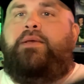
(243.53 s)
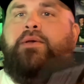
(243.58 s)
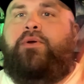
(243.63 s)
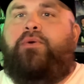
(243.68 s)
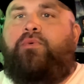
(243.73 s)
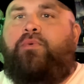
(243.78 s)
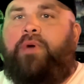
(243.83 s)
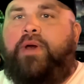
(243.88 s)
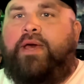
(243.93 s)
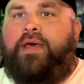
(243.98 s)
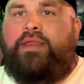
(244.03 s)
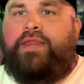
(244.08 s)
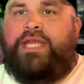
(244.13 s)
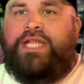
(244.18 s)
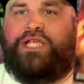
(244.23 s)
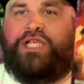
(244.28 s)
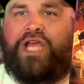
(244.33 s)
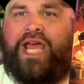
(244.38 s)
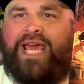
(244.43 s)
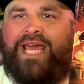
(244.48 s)
with the
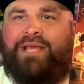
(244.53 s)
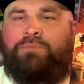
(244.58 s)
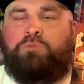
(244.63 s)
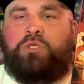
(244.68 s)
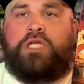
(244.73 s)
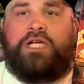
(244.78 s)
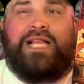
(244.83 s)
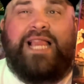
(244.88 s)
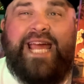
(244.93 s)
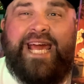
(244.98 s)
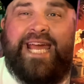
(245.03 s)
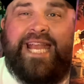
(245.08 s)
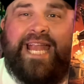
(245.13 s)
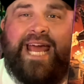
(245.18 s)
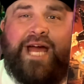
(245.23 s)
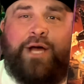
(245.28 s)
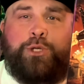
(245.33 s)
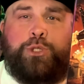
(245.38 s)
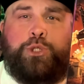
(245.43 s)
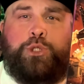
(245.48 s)
James
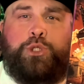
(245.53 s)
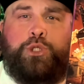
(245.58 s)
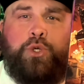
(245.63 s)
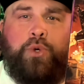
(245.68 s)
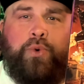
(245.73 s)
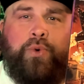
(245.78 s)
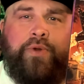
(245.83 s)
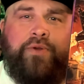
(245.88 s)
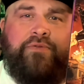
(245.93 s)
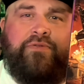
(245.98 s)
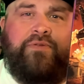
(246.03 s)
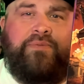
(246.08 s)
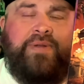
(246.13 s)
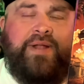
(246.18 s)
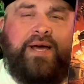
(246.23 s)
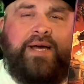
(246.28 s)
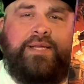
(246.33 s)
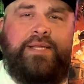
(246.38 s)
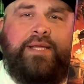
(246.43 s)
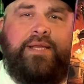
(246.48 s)
Glickenhaus joint from
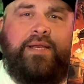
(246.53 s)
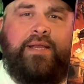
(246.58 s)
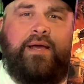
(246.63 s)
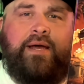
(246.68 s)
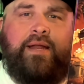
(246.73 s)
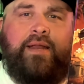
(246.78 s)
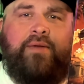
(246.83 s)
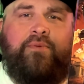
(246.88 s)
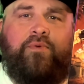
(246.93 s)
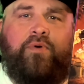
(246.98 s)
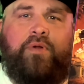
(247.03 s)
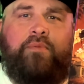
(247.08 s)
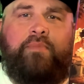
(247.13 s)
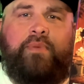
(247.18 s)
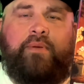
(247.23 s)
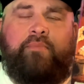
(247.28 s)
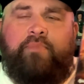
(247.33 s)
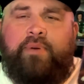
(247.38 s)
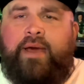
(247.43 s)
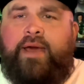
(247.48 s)
1991
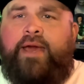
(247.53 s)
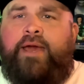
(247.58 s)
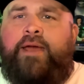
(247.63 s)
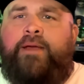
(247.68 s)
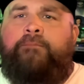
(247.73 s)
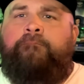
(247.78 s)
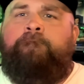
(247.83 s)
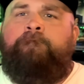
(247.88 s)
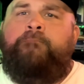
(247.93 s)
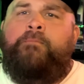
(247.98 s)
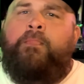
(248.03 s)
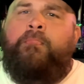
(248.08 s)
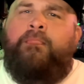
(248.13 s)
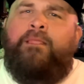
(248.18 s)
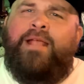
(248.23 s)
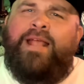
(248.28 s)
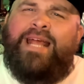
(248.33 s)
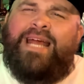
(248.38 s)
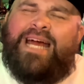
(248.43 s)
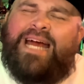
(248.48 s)
McBain
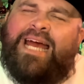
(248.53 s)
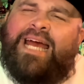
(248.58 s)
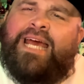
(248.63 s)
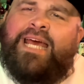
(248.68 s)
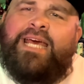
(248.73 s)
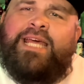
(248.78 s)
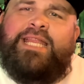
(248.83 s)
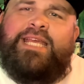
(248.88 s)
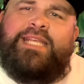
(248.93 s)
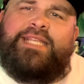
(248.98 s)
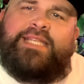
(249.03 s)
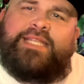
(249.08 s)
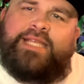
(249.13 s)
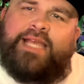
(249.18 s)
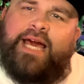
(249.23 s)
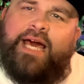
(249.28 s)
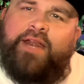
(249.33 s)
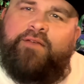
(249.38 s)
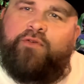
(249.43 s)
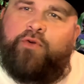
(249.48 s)
eh, this is
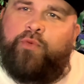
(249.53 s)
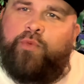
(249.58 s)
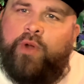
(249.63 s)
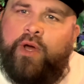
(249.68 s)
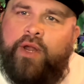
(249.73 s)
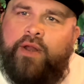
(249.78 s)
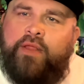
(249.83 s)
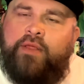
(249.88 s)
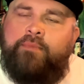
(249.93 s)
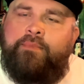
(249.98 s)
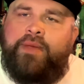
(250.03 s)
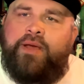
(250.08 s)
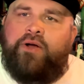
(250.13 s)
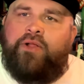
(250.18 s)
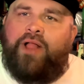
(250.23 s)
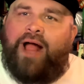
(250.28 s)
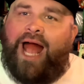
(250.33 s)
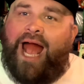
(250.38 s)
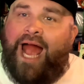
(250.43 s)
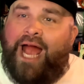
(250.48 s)
kind of a run of the
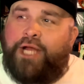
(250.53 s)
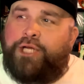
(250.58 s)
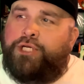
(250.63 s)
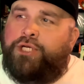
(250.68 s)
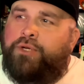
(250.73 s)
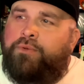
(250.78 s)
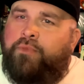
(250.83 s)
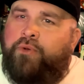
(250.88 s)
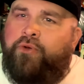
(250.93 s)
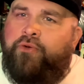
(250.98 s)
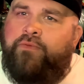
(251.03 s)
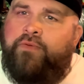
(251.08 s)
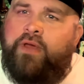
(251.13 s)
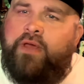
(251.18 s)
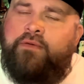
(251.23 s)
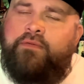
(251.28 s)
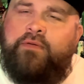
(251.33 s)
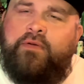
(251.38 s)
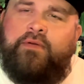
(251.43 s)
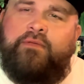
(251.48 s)
mill action movie.
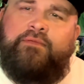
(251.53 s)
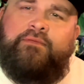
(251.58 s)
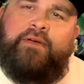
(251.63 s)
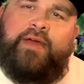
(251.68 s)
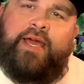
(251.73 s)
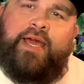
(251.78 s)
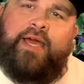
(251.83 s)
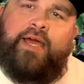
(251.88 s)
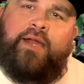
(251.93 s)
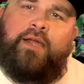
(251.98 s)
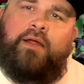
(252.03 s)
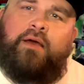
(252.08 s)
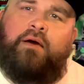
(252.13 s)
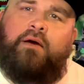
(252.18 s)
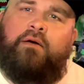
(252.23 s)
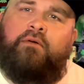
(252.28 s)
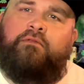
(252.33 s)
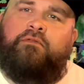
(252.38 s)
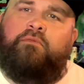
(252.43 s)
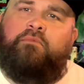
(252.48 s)
If you're a fan
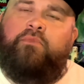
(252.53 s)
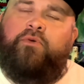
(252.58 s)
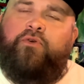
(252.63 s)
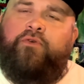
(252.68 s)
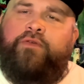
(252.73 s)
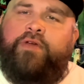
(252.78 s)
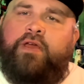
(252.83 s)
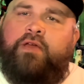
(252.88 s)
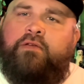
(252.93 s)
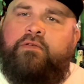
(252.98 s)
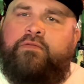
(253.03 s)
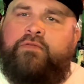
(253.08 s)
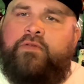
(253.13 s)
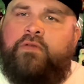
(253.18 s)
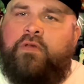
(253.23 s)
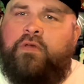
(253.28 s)
of movies